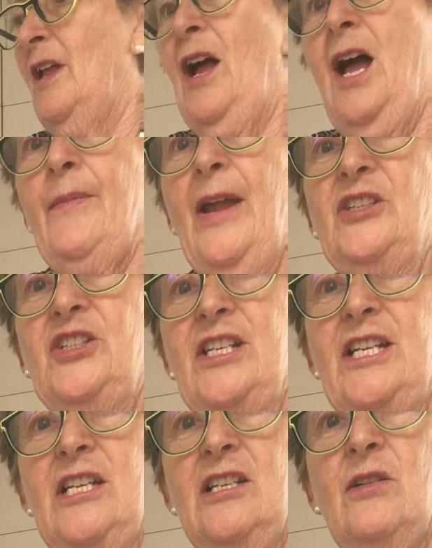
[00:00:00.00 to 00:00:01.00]
I'm actually
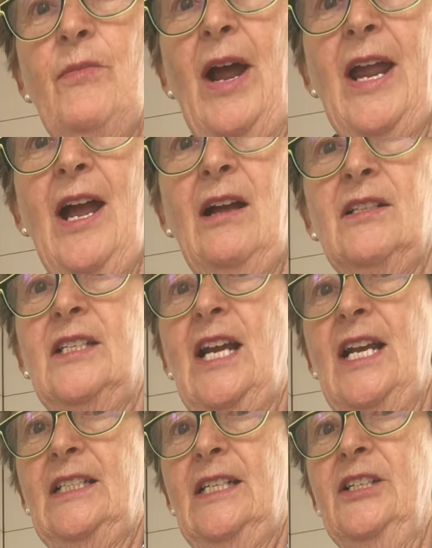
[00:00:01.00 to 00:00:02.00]
here in my
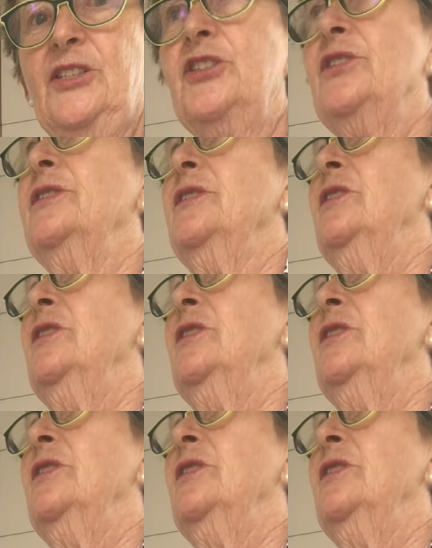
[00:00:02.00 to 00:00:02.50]
outside kitchen,